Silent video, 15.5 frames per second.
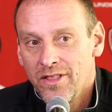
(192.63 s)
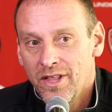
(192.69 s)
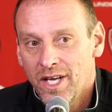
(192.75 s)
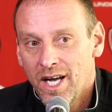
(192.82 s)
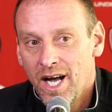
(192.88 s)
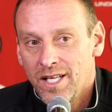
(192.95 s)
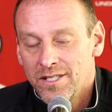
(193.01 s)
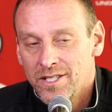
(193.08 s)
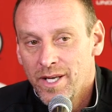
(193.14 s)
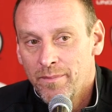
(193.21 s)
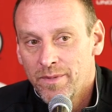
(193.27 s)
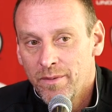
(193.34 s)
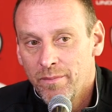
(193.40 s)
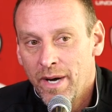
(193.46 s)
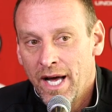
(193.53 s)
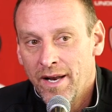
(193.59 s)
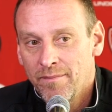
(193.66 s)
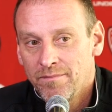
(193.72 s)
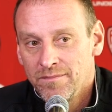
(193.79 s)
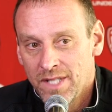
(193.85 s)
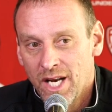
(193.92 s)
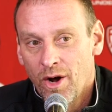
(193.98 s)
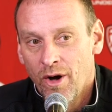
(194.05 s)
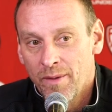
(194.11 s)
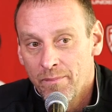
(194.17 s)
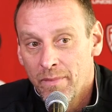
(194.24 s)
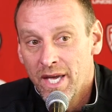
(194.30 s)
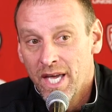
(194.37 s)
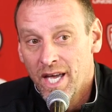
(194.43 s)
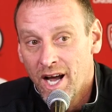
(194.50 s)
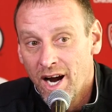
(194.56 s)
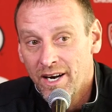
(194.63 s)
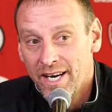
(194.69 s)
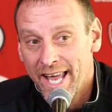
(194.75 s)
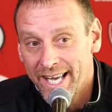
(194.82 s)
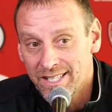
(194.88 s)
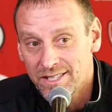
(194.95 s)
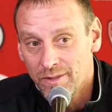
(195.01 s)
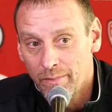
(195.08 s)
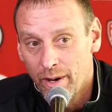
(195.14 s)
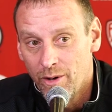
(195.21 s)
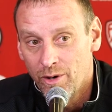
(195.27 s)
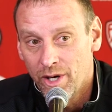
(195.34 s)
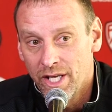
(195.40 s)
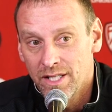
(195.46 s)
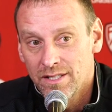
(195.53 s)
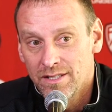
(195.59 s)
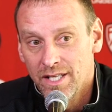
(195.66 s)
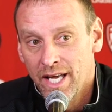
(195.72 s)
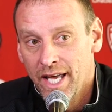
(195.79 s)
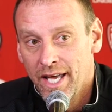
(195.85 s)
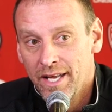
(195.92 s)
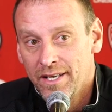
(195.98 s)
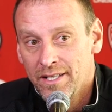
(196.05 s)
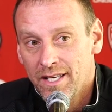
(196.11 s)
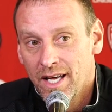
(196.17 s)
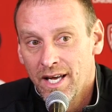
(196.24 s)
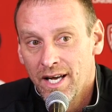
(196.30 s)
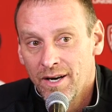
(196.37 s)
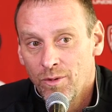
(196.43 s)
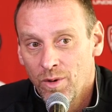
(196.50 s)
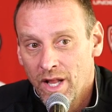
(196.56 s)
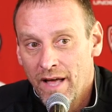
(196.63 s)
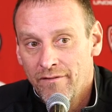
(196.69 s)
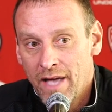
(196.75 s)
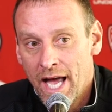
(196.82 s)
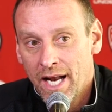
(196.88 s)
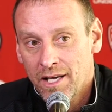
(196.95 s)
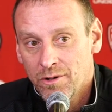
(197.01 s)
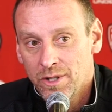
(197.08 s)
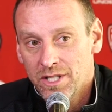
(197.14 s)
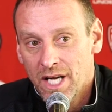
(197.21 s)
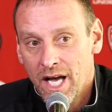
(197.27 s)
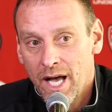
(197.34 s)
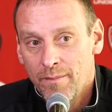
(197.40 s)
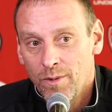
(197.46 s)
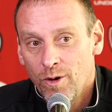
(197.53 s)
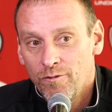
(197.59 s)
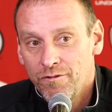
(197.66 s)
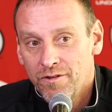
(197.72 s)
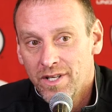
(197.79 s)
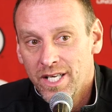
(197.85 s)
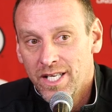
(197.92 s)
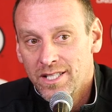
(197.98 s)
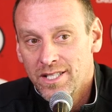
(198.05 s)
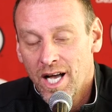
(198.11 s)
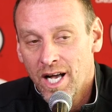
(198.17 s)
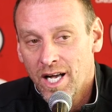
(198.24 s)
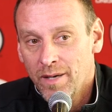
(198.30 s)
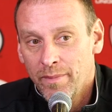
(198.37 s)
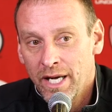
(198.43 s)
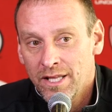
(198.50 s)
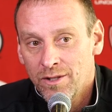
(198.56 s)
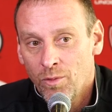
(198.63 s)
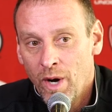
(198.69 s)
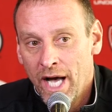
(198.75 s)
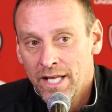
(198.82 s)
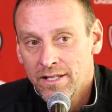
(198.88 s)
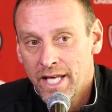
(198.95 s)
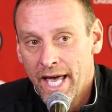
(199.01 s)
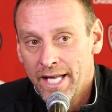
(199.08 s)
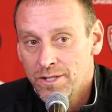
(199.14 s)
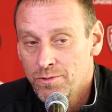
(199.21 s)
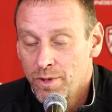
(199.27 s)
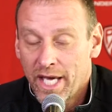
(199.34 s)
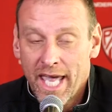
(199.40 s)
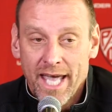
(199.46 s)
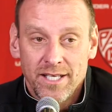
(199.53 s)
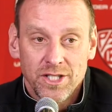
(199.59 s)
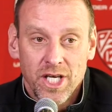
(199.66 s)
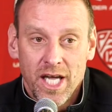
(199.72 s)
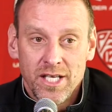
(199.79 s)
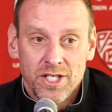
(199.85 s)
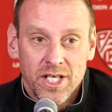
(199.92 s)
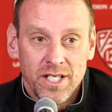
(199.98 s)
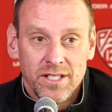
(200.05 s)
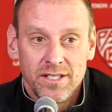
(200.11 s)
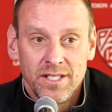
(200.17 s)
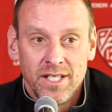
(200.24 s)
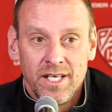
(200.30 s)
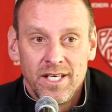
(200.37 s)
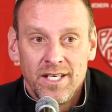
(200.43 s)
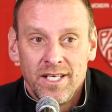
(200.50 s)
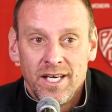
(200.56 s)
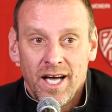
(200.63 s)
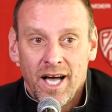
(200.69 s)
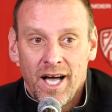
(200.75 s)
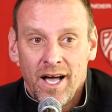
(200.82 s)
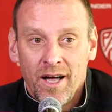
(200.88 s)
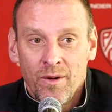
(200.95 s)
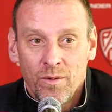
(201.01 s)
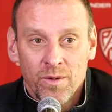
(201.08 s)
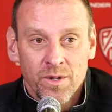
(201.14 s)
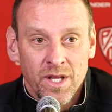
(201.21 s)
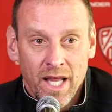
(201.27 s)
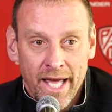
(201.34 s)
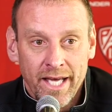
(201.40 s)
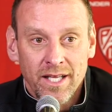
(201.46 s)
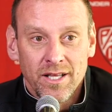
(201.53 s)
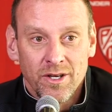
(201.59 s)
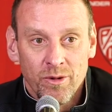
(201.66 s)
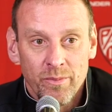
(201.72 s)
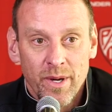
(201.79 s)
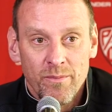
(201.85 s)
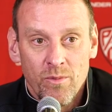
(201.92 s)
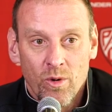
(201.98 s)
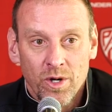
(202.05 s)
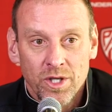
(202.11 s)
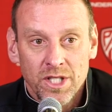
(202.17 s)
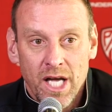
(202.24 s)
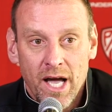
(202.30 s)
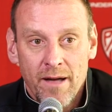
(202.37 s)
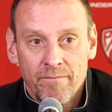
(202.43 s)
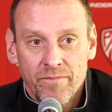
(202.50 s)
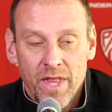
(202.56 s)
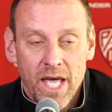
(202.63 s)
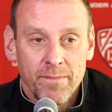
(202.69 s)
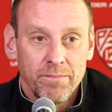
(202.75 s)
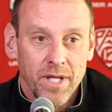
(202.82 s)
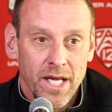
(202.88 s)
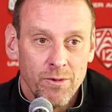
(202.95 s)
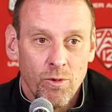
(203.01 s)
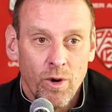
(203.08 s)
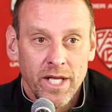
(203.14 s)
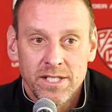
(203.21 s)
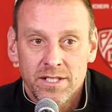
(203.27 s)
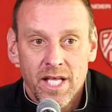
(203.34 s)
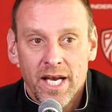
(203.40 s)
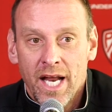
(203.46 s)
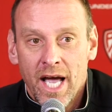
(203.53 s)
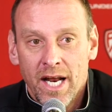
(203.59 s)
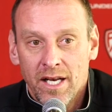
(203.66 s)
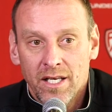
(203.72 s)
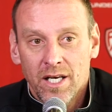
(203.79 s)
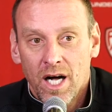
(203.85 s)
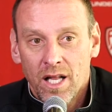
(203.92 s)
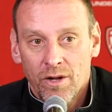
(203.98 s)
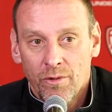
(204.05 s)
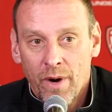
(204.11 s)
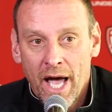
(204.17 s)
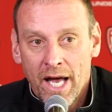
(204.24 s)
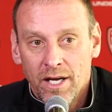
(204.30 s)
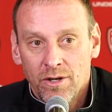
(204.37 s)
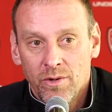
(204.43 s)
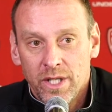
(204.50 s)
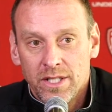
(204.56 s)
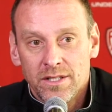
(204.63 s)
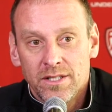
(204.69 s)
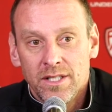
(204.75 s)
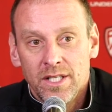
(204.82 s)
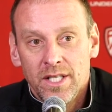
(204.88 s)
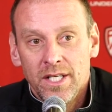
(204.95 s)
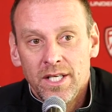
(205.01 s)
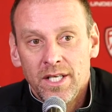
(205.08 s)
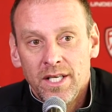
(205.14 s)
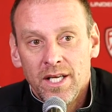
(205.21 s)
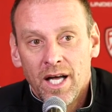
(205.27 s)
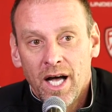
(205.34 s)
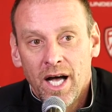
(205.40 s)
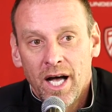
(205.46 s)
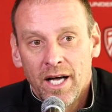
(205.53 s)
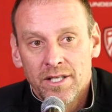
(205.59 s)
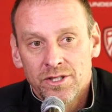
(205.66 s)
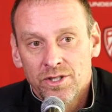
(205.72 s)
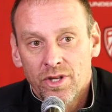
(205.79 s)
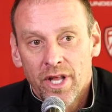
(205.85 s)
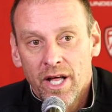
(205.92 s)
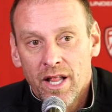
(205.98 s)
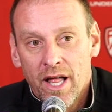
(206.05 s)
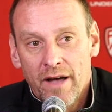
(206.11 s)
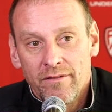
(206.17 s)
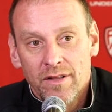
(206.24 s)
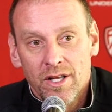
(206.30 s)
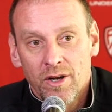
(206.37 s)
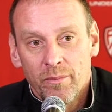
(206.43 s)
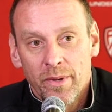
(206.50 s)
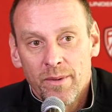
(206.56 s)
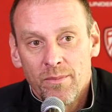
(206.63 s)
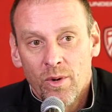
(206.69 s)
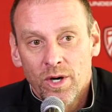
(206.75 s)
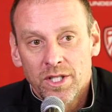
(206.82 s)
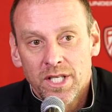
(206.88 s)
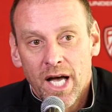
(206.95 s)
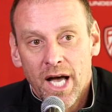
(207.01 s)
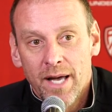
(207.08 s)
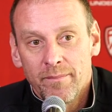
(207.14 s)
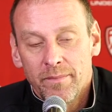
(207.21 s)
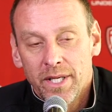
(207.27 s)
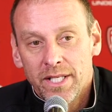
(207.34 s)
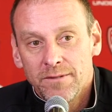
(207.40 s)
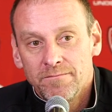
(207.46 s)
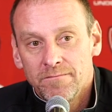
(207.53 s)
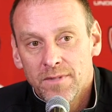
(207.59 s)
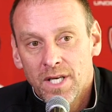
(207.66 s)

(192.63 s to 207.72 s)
concept about it, you know, it being our next opponent, and we'll have adequate time hopefully to talk about the Wildcats. We can't change it. Would like a little bit more time. They play Wednesday night in Colorado, and so they'll have a little bit more time, but